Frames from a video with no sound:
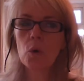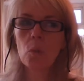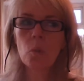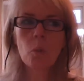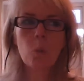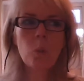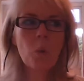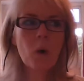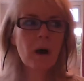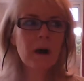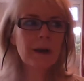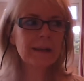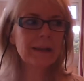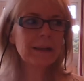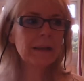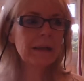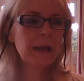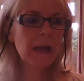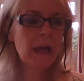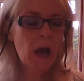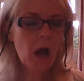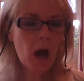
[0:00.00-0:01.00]

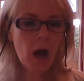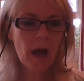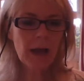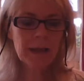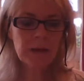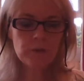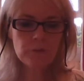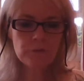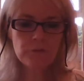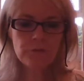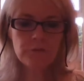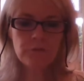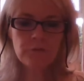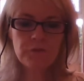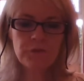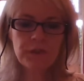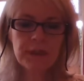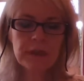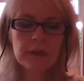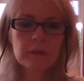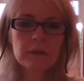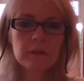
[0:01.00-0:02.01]
One, I could
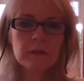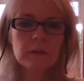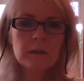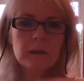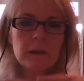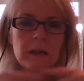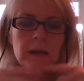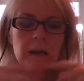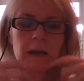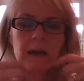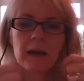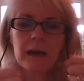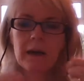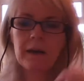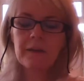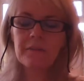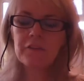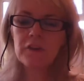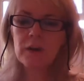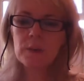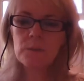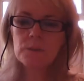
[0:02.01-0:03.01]
feel
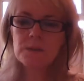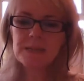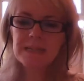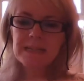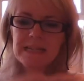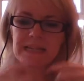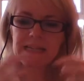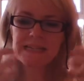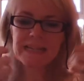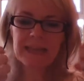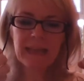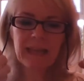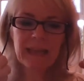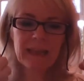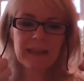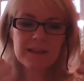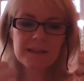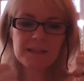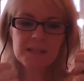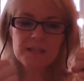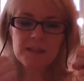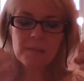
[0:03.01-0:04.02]
as I was eating
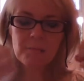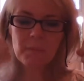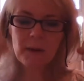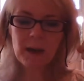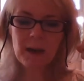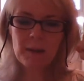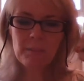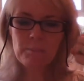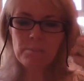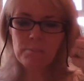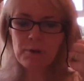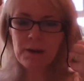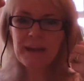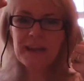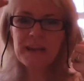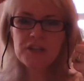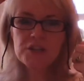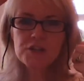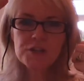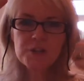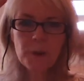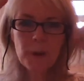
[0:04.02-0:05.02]
it, my
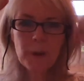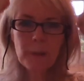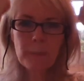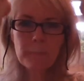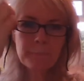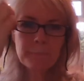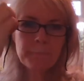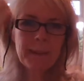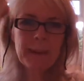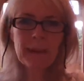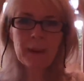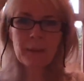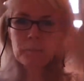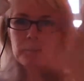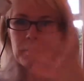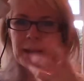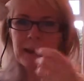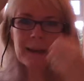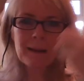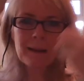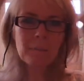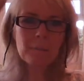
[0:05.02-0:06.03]
brain just going ping,
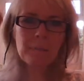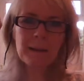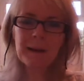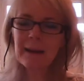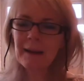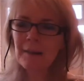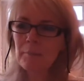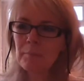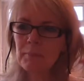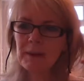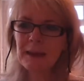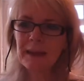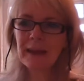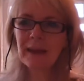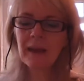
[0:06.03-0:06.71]
ping, ping, ping,